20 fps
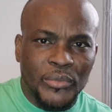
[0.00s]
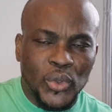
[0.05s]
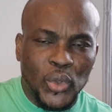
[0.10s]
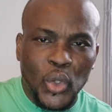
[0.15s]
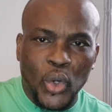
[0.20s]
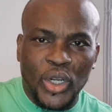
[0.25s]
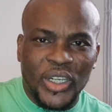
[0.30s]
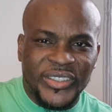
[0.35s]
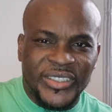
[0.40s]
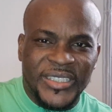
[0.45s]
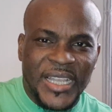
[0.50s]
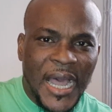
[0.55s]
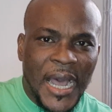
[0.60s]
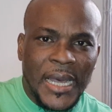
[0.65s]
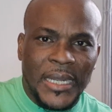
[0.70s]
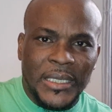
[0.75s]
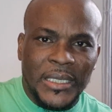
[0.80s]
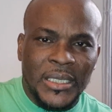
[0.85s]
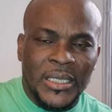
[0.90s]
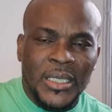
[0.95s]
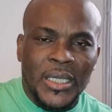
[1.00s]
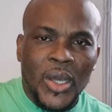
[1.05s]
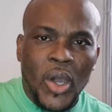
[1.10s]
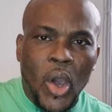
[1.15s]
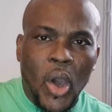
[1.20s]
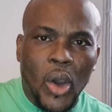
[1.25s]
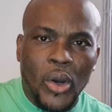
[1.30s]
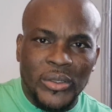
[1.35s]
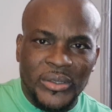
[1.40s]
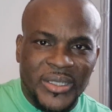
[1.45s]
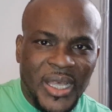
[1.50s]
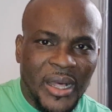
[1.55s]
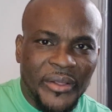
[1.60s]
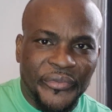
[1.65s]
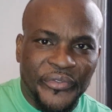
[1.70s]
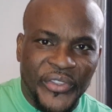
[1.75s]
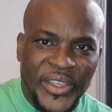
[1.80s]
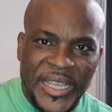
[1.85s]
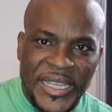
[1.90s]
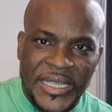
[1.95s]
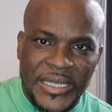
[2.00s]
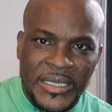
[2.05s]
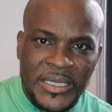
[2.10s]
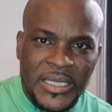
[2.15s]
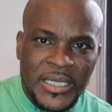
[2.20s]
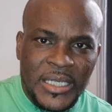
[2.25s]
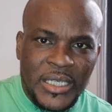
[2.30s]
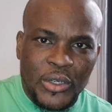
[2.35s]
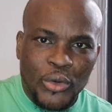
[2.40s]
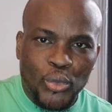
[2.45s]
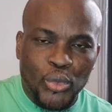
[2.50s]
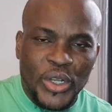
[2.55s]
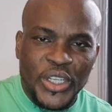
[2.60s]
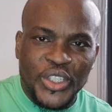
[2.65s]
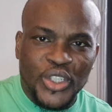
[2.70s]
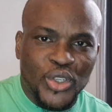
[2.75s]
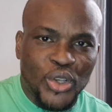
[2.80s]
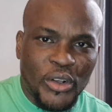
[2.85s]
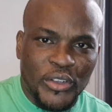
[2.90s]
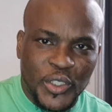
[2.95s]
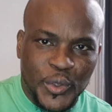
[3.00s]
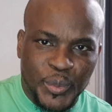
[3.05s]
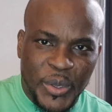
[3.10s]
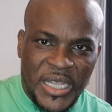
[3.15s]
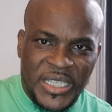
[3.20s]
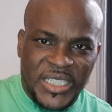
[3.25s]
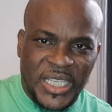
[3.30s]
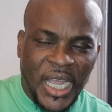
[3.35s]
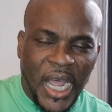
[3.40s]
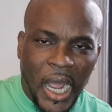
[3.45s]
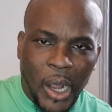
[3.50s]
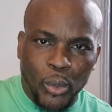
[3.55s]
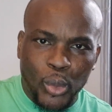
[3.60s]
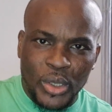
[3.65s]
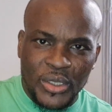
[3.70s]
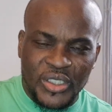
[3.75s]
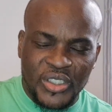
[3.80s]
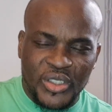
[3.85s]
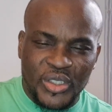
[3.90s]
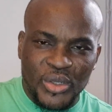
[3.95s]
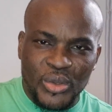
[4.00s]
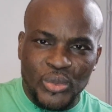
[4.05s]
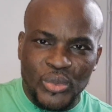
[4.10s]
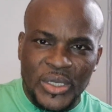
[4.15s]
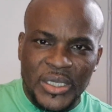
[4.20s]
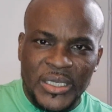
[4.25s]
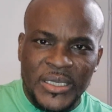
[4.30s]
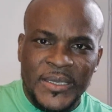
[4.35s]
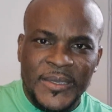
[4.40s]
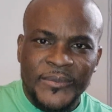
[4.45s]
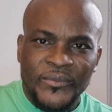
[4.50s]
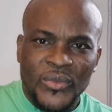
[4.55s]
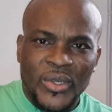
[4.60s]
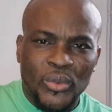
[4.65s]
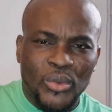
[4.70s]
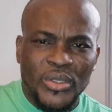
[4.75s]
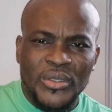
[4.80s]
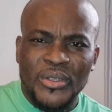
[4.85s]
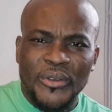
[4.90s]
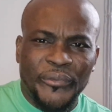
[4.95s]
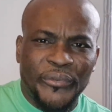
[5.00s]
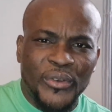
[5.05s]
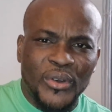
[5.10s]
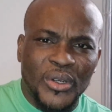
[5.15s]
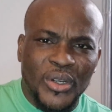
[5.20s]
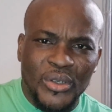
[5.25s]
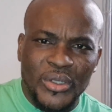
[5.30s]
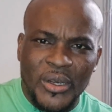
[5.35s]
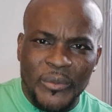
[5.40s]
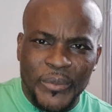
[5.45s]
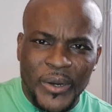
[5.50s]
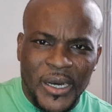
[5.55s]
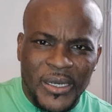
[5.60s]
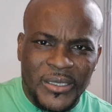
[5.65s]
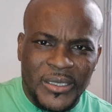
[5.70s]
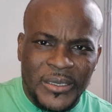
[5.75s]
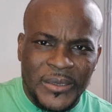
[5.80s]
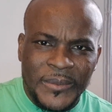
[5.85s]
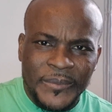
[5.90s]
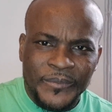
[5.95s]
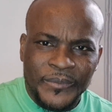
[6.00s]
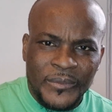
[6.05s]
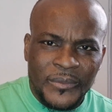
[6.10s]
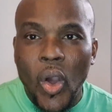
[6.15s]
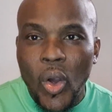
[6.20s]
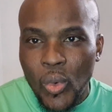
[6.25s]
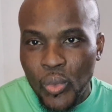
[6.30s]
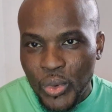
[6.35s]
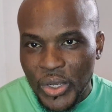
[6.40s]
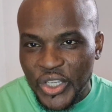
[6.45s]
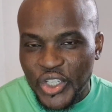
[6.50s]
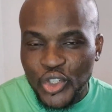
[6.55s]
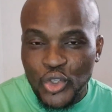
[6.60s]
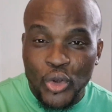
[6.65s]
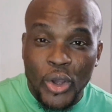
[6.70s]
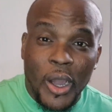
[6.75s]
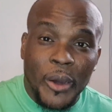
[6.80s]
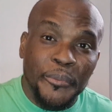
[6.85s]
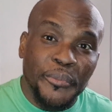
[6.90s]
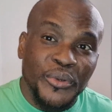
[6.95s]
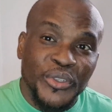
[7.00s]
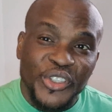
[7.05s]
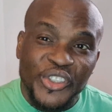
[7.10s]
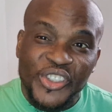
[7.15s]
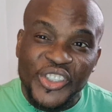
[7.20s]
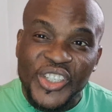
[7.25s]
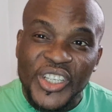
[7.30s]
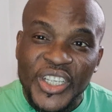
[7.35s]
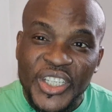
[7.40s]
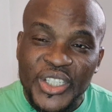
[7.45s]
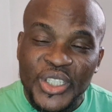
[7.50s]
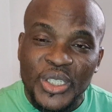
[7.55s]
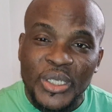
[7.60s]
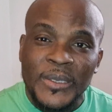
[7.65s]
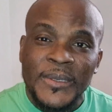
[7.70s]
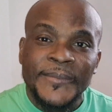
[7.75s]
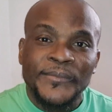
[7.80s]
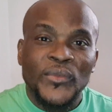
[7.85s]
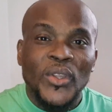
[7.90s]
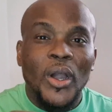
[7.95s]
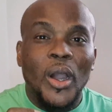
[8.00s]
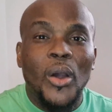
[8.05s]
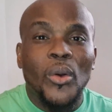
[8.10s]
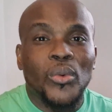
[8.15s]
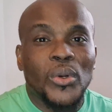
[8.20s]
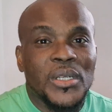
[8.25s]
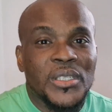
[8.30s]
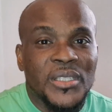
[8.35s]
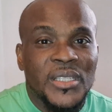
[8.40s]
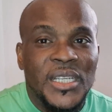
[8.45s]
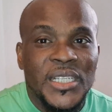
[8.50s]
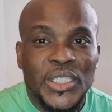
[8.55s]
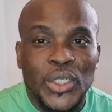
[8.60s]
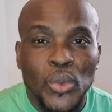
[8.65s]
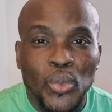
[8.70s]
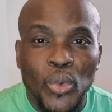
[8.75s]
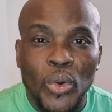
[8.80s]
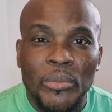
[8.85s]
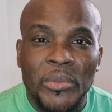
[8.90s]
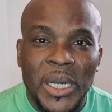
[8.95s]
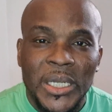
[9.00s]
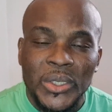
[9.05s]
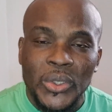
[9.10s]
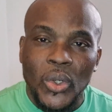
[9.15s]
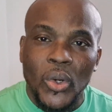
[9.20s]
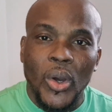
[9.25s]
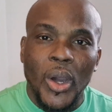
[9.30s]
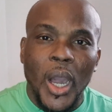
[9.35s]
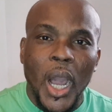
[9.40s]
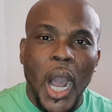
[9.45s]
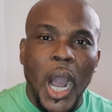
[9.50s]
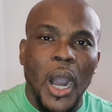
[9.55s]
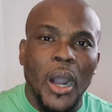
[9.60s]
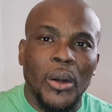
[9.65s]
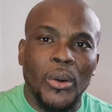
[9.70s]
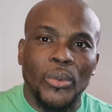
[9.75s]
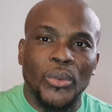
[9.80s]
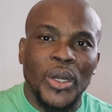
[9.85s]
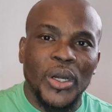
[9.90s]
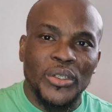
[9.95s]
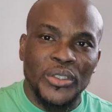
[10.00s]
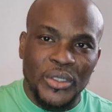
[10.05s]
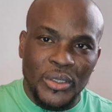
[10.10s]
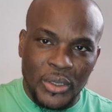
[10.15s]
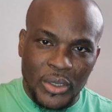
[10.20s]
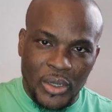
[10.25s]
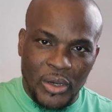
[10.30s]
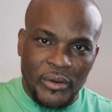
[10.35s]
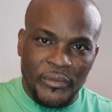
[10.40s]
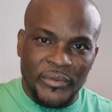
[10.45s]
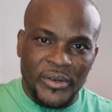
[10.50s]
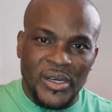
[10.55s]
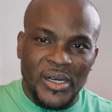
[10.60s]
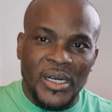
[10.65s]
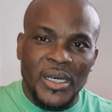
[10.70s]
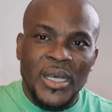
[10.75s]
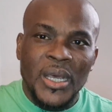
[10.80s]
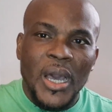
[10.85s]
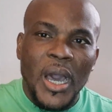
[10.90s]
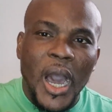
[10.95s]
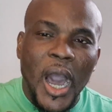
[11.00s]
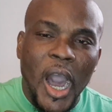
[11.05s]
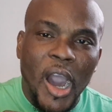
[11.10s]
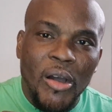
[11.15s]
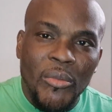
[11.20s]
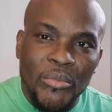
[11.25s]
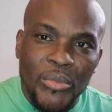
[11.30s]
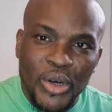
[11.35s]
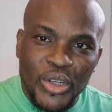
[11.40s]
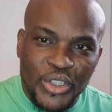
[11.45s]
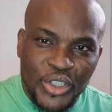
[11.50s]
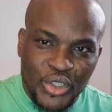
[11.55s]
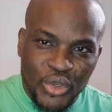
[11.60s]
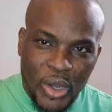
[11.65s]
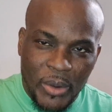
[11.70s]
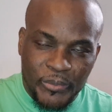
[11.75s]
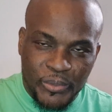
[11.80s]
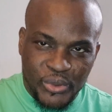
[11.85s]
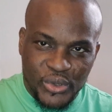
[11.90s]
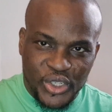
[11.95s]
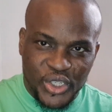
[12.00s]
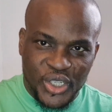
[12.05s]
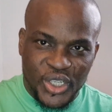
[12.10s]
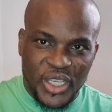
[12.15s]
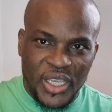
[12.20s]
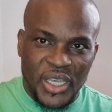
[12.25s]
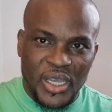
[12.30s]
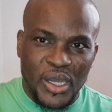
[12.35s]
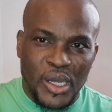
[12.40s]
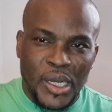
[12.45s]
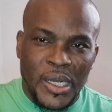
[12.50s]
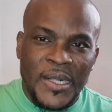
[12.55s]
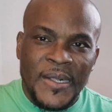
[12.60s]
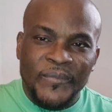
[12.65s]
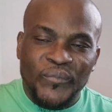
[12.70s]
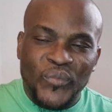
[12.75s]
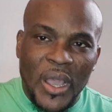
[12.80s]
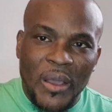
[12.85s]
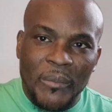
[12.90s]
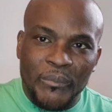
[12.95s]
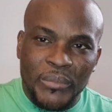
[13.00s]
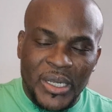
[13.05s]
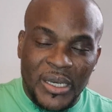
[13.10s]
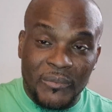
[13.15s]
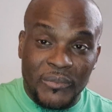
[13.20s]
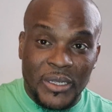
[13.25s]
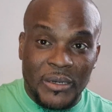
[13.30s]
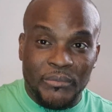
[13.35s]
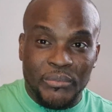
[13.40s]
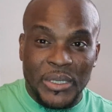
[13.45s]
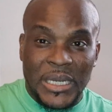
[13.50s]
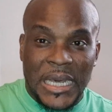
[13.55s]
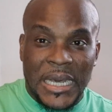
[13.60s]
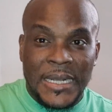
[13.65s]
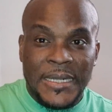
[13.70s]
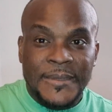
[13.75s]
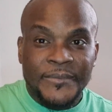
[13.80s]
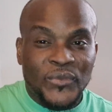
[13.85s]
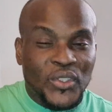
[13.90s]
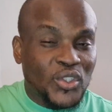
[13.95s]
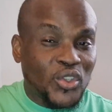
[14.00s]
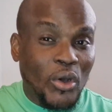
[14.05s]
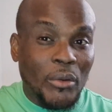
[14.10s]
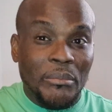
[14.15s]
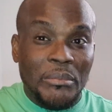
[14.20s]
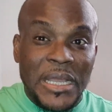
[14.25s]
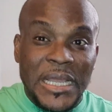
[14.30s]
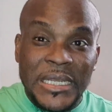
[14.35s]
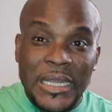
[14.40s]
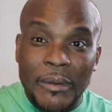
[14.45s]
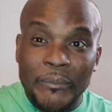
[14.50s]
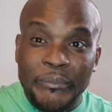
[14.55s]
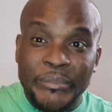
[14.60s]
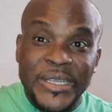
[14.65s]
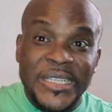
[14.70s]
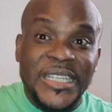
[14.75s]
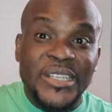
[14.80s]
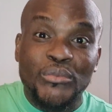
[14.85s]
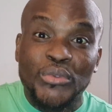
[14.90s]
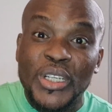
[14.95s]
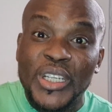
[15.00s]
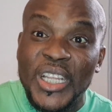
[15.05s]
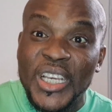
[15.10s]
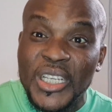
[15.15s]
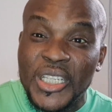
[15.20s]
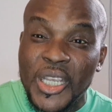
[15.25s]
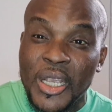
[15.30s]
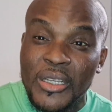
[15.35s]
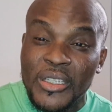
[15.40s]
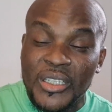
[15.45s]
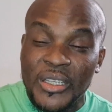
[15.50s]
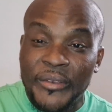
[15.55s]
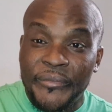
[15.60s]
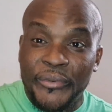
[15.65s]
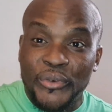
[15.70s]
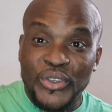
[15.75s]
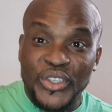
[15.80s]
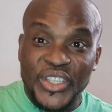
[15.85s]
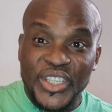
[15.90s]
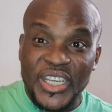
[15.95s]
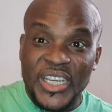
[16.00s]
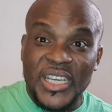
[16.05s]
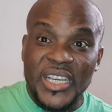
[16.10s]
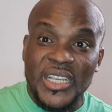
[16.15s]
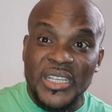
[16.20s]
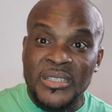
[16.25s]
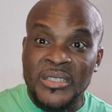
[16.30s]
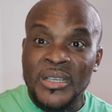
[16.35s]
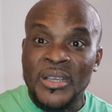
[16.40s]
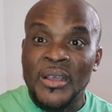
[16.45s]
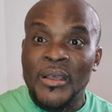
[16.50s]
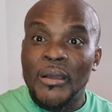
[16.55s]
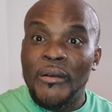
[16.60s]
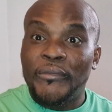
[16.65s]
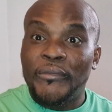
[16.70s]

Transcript: look down on that thing which you spent hours doing, would you feel good about it? Always show appreciation. Always let your woman know how well you love her, how much you appreciate her, and blah, blah, blah. Some men have been in a relationship for years,